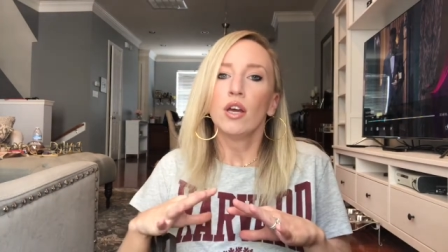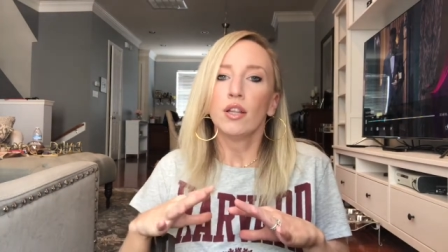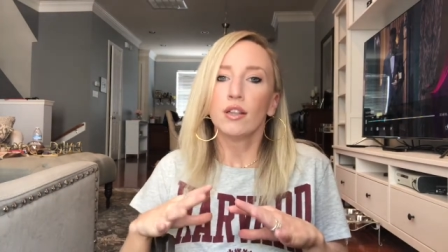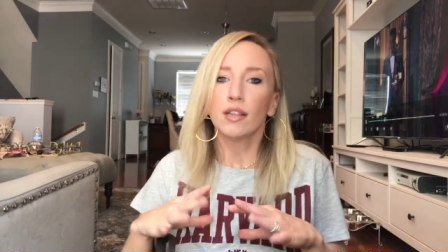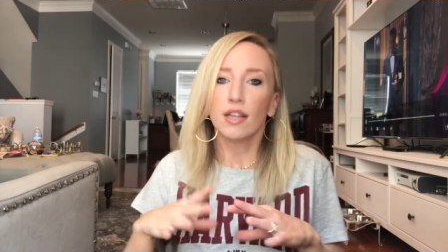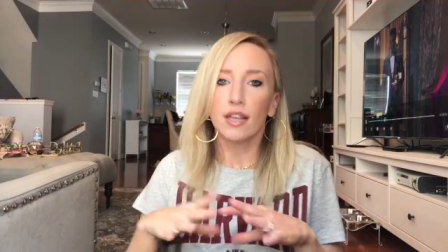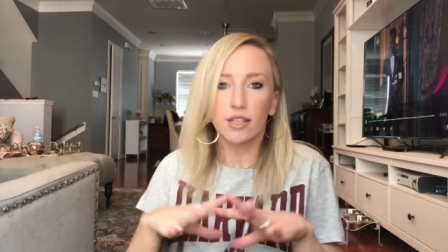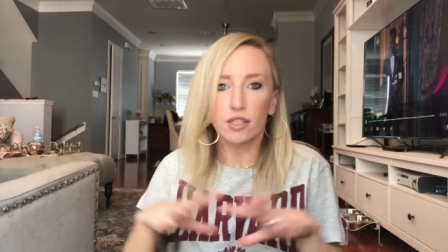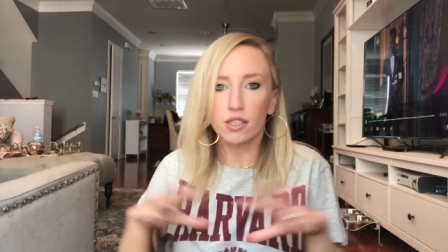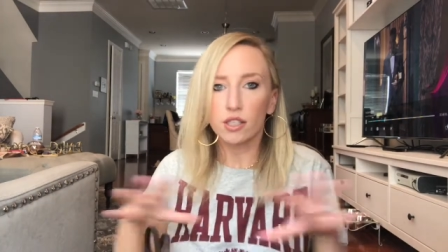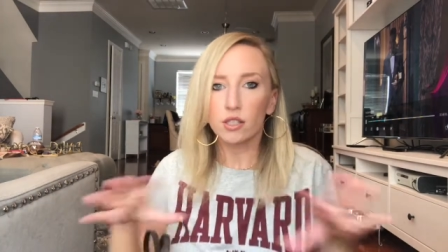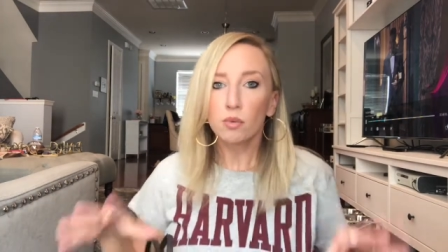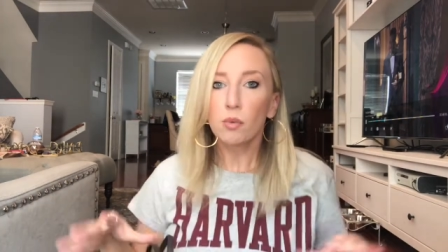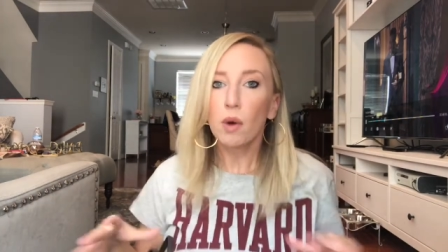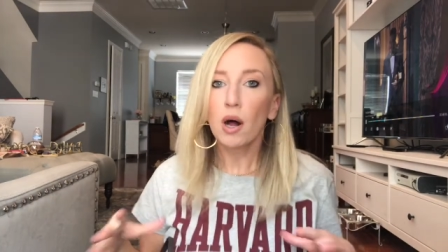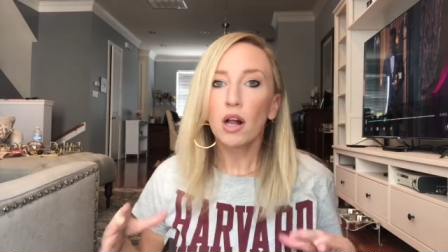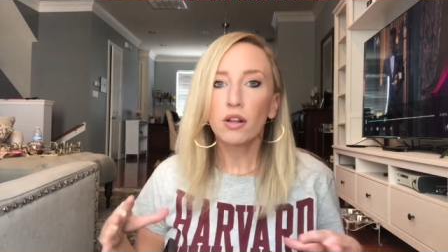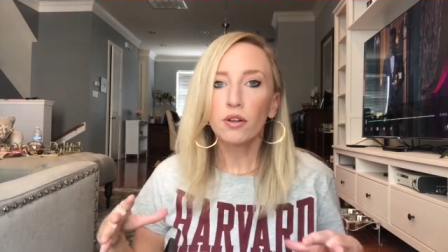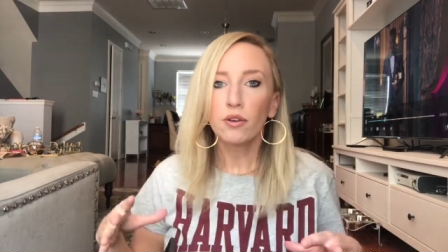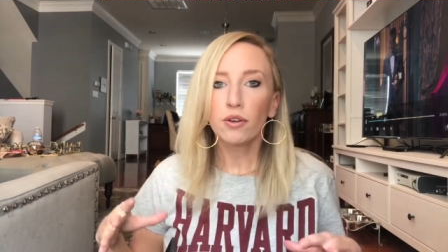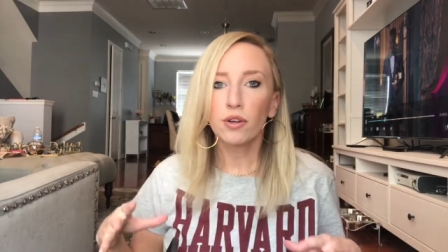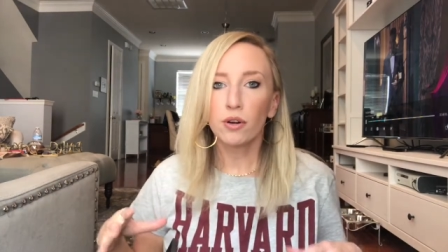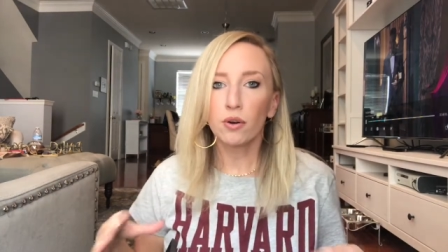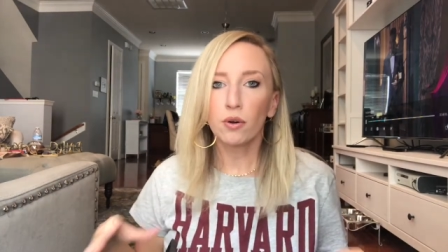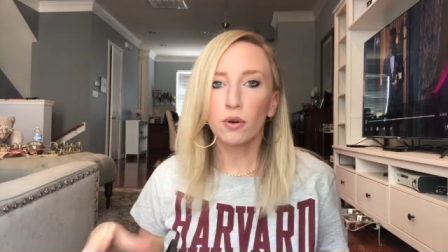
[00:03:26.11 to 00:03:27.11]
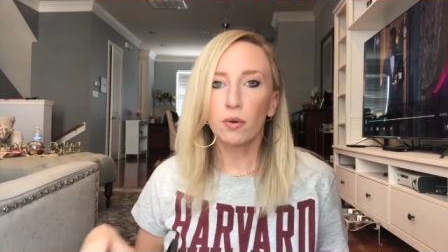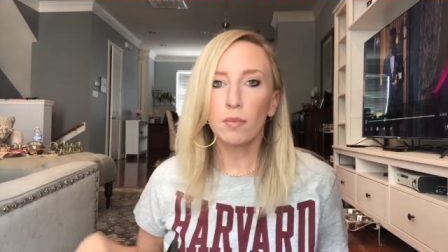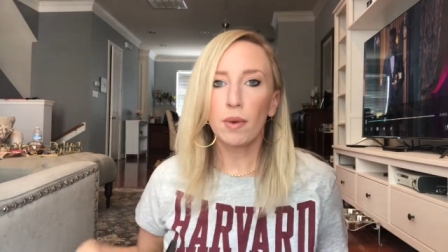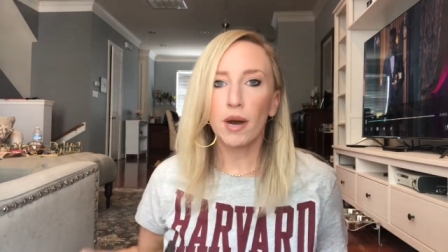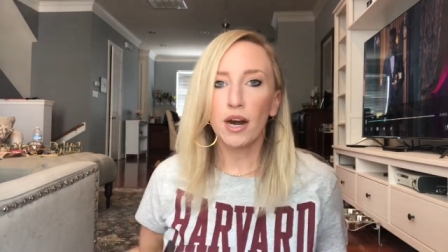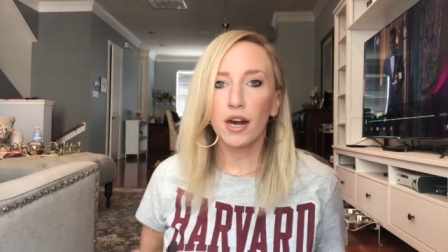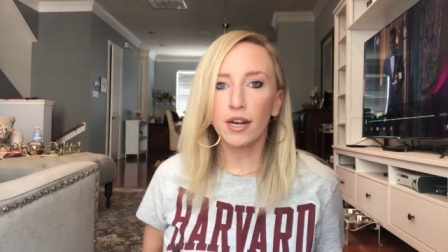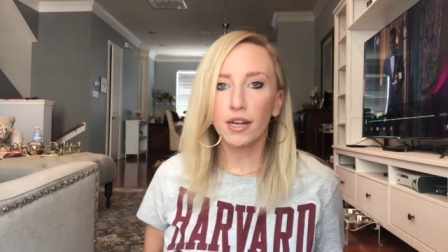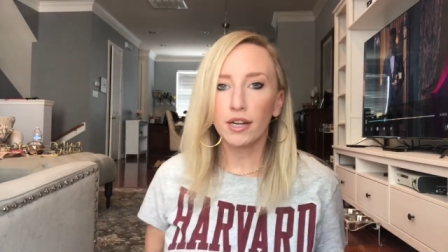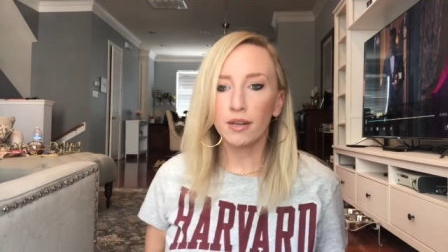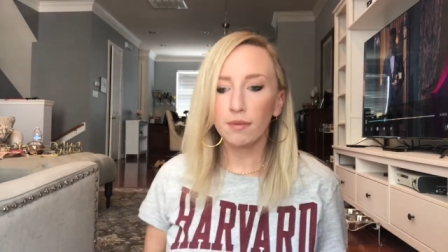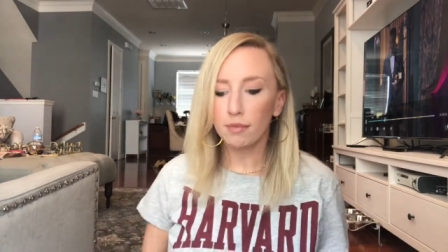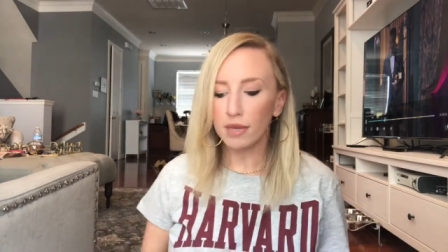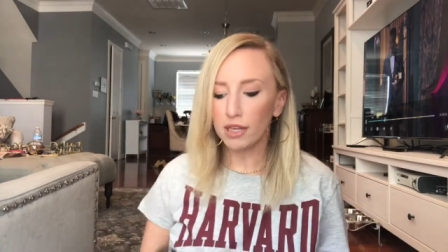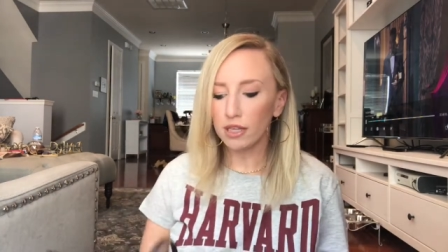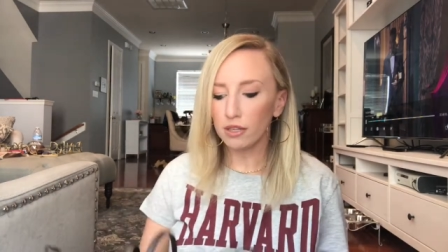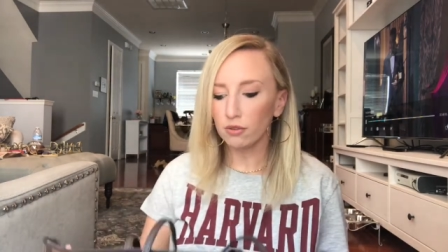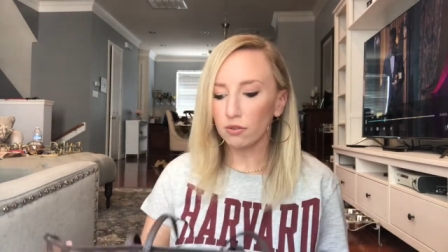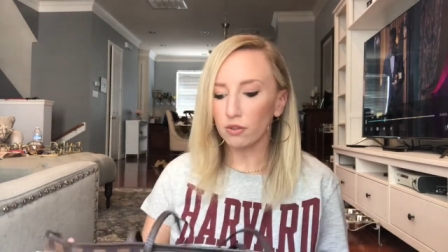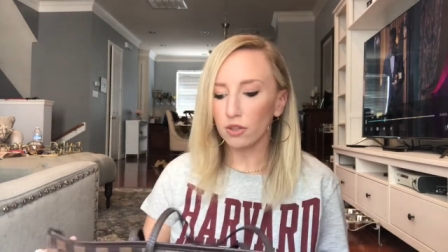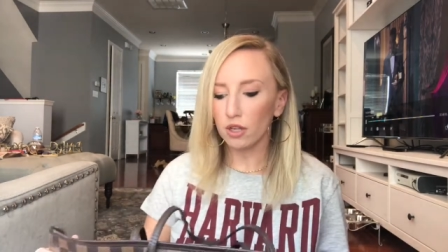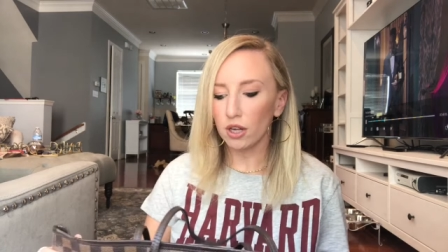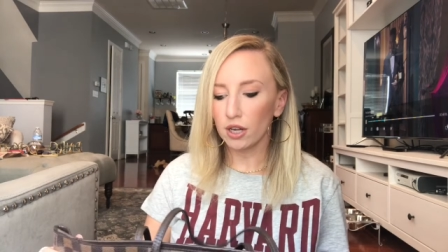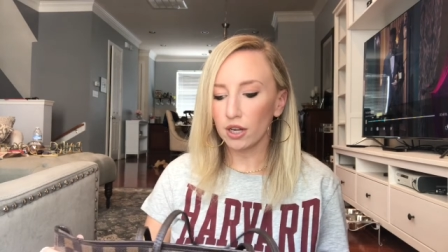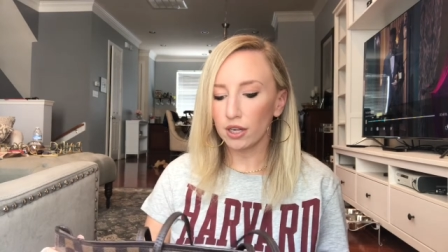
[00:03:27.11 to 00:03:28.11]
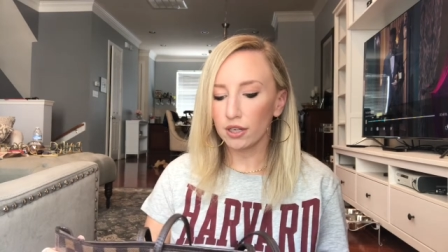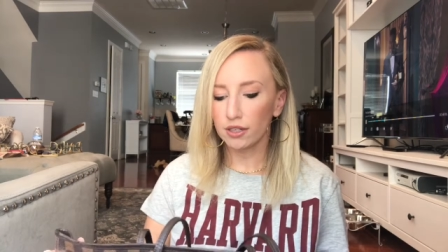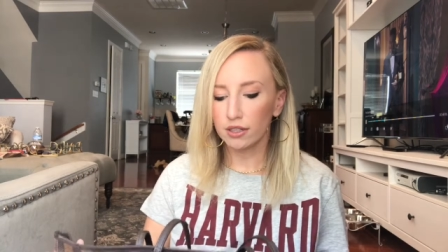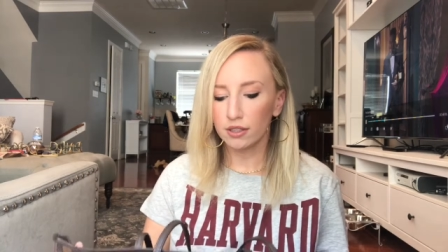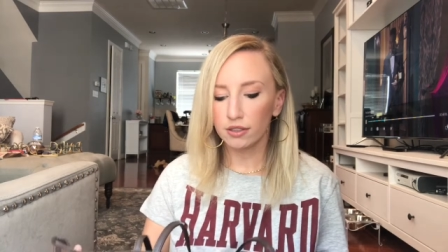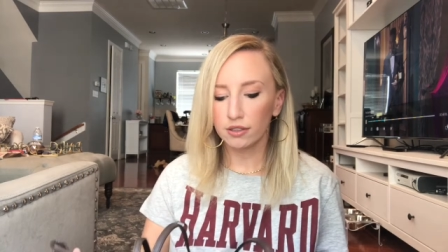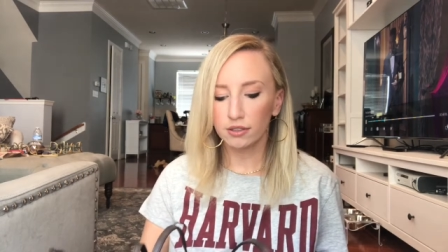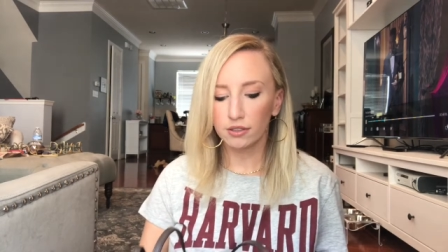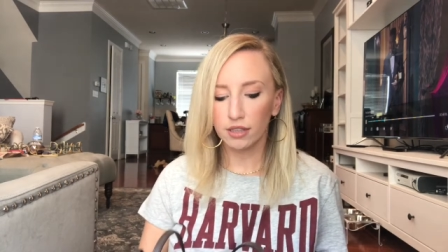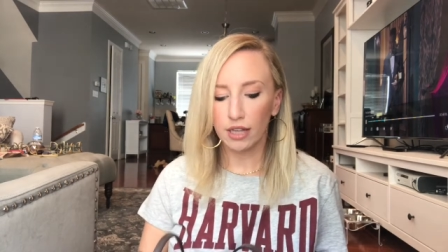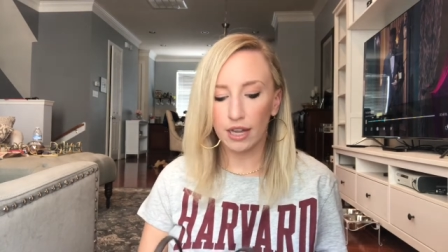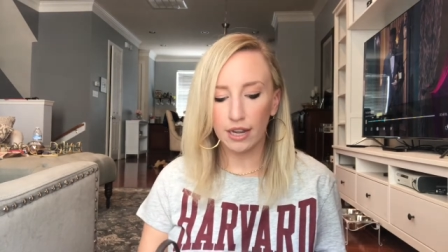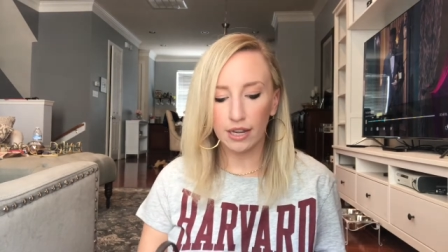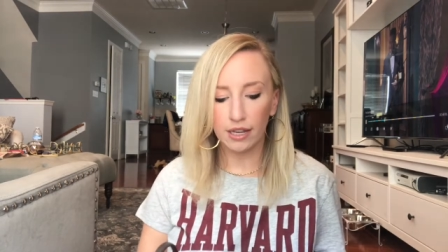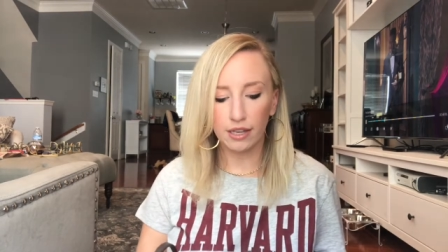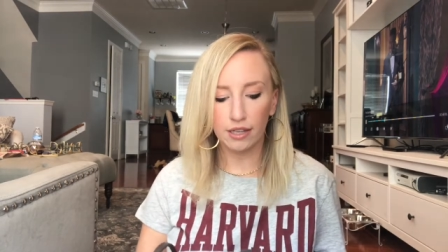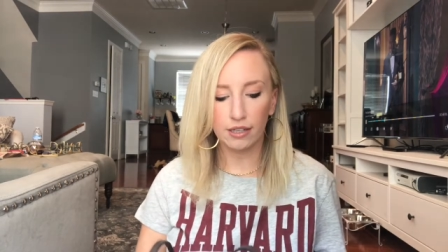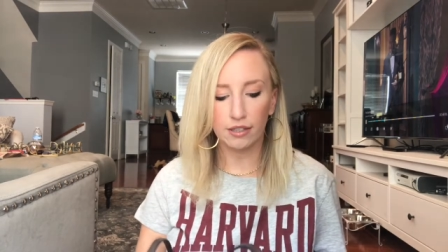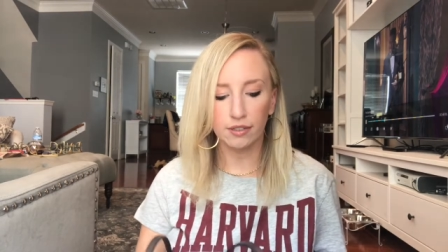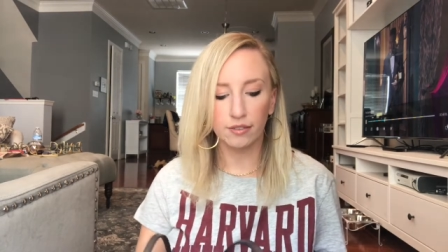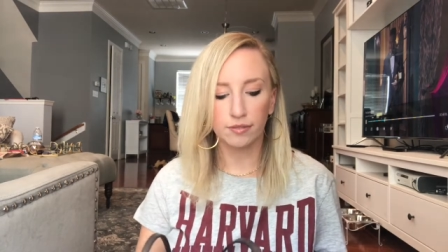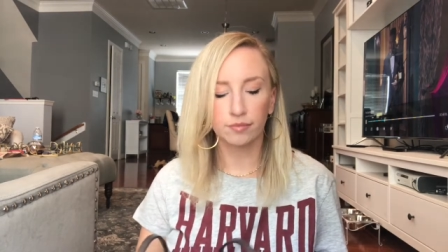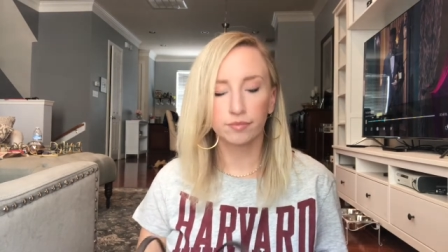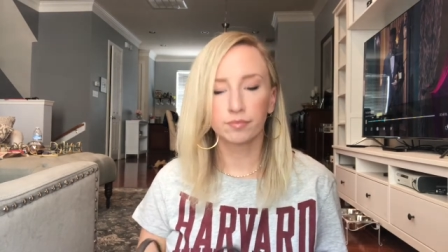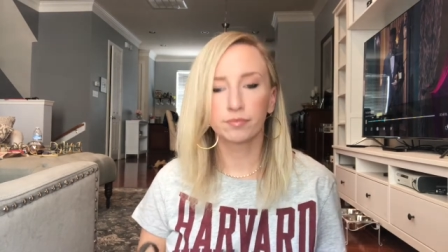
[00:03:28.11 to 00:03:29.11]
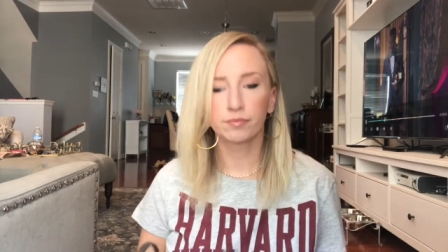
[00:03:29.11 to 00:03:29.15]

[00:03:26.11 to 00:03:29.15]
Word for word: like swallow your whole body and make you look like